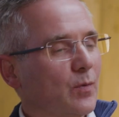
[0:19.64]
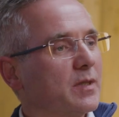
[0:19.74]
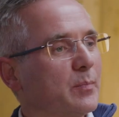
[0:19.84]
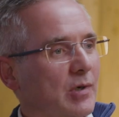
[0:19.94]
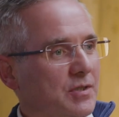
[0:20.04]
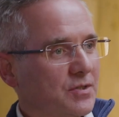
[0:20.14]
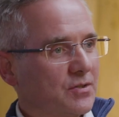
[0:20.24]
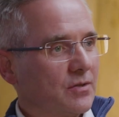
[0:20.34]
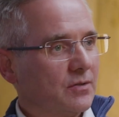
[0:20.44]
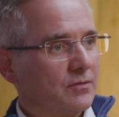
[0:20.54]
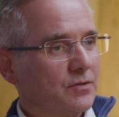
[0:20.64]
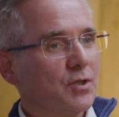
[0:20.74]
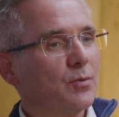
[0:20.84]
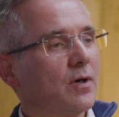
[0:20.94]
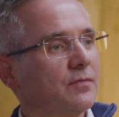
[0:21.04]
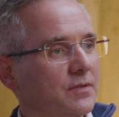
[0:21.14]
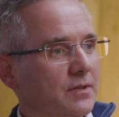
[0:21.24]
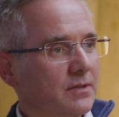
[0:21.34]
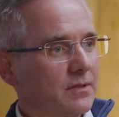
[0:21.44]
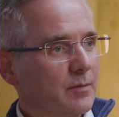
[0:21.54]
when the pressure's on, too
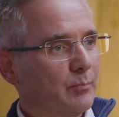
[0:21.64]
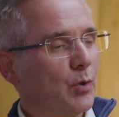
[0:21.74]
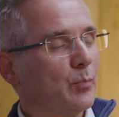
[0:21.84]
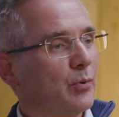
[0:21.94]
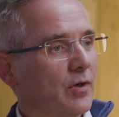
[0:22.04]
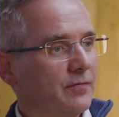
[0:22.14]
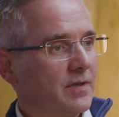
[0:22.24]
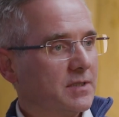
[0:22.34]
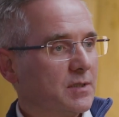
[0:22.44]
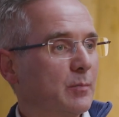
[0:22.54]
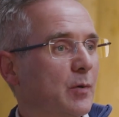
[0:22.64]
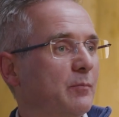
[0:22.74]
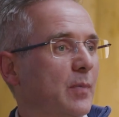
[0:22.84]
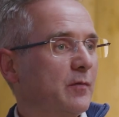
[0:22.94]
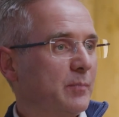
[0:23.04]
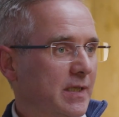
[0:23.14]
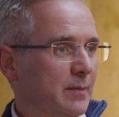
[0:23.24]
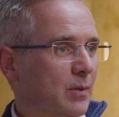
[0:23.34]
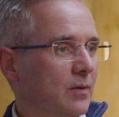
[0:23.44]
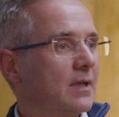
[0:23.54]
often put profits above both
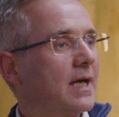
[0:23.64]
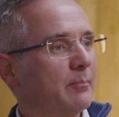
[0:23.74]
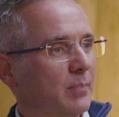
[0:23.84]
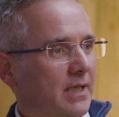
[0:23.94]
people and